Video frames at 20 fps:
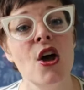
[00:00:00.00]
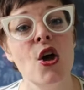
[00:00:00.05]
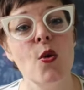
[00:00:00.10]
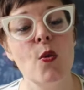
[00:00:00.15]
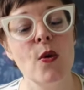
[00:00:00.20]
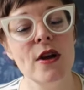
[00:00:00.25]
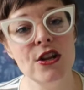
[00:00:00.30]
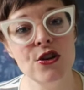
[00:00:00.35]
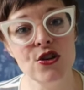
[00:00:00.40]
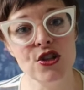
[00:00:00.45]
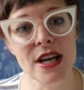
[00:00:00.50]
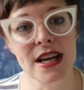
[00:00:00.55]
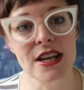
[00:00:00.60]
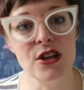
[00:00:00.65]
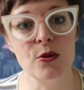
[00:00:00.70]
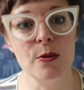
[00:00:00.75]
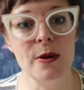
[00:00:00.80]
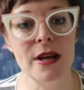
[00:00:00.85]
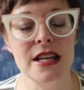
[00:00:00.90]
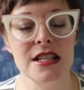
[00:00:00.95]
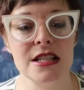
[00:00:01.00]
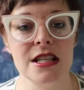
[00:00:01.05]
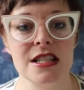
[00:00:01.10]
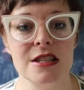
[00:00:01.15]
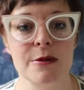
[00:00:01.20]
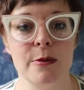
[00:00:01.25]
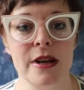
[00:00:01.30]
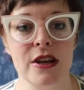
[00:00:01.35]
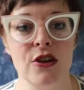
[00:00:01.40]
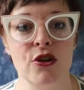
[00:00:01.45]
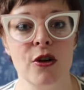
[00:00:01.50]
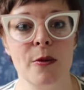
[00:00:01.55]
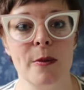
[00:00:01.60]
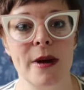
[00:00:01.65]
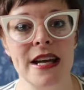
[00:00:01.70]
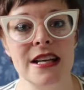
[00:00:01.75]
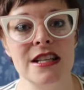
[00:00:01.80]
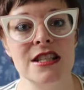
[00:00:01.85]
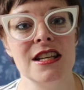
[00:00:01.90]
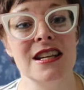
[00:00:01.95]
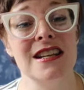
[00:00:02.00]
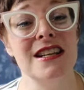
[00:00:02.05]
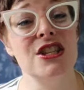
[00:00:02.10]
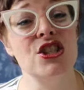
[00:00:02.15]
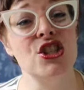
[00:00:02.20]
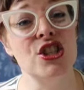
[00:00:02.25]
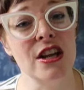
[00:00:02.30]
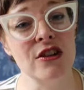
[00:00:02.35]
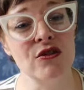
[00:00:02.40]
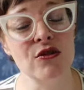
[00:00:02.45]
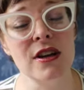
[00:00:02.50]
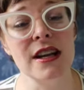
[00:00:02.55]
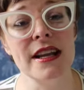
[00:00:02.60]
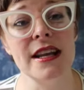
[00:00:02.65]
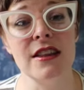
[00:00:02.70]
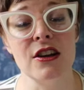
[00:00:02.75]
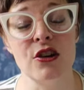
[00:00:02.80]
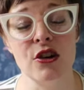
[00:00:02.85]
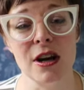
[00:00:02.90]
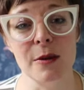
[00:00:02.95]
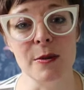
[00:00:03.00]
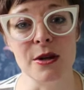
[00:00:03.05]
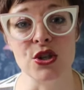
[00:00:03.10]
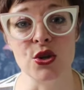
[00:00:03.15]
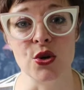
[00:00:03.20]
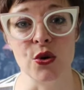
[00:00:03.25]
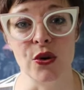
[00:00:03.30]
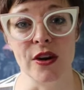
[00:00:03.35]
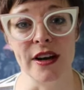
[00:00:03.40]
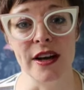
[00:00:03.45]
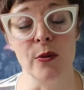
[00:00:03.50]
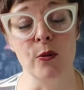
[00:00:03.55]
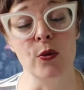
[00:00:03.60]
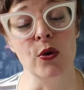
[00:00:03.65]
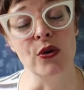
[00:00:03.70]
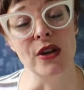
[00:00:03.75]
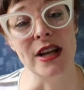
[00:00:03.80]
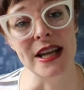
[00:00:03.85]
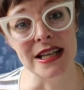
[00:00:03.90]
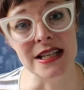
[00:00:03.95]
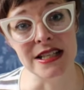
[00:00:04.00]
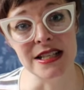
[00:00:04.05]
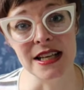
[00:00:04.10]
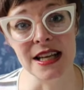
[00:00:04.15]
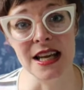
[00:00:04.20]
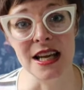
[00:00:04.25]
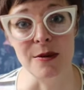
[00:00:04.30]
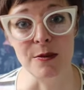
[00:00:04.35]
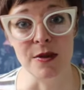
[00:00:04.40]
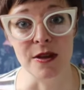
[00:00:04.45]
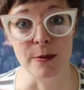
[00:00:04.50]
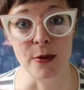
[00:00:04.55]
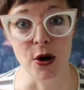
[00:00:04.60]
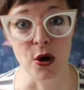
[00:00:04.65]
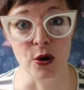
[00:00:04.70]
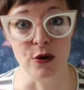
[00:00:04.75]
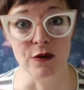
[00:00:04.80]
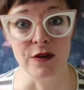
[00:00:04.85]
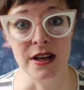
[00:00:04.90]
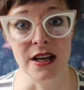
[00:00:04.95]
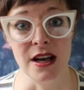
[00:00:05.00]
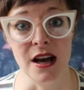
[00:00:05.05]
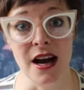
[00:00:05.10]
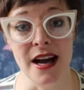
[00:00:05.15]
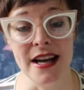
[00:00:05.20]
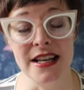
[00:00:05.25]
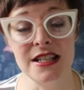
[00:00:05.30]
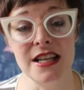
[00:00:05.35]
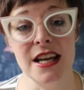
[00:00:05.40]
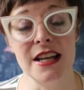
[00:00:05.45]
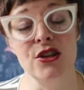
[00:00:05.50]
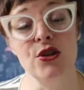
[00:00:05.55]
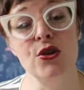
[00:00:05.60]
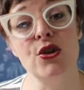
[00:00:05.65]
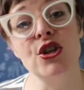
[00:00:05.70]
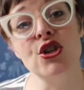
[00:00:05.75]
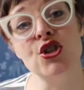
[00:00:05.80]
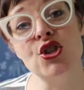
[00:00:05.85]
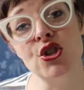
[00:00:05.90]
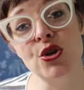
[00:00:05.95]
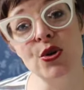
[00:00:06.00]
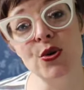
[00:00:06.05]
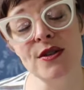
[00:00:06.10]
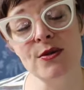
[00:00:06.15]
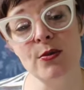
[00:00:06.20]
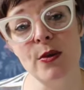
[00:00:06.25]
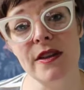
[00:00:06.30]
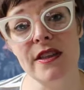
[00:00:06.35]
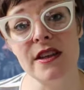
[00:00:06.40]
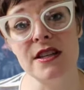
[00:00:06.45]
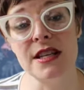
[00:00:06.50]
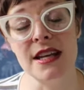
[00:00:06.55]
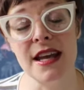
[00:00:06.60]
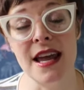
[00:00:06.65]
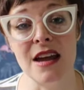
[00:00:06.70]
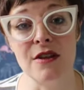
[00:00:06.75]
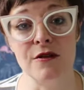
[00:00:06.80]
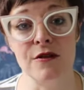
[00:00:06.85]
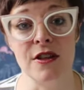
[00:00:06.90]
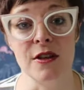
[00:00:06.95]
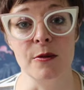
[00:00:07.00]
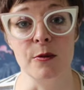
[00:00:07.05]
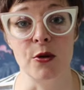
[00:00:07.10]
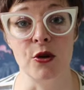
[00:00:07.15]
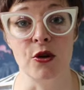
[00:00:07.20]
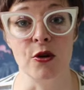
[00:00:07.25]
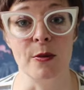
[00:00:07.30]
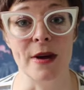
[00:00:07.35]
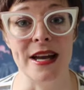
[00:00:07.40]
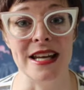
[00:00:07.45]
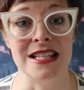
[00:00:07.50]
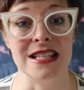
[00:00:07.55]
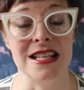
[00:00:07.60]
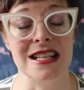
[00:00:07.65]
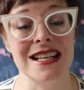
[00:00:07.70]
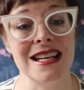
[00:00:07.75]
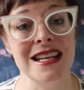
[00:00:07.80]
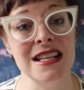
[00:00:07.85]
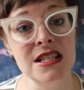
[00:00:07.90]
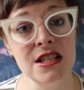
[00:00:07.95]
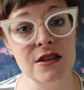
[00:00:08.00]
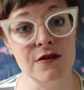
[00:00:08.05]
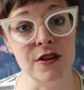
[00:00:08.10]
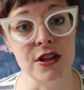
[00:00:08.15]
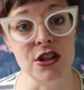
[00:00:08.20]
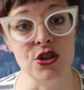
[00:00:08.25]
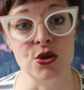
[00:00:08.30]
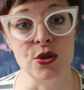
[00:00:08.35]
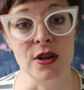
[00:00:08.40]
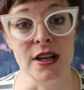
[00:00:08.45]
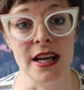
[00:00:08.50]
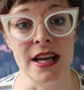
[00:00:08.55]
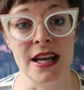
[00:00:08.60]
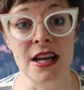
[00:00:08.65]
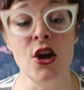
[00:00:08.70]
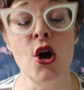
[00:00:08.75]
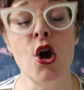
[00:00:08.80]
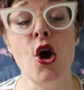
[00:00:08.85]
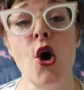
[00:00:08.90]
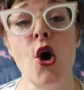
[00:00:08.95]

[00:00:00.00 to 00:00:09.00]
When you take your pet in to be cremated, generally the crematorium will need to keep them overnight, and you can choose whether to have them cremated individually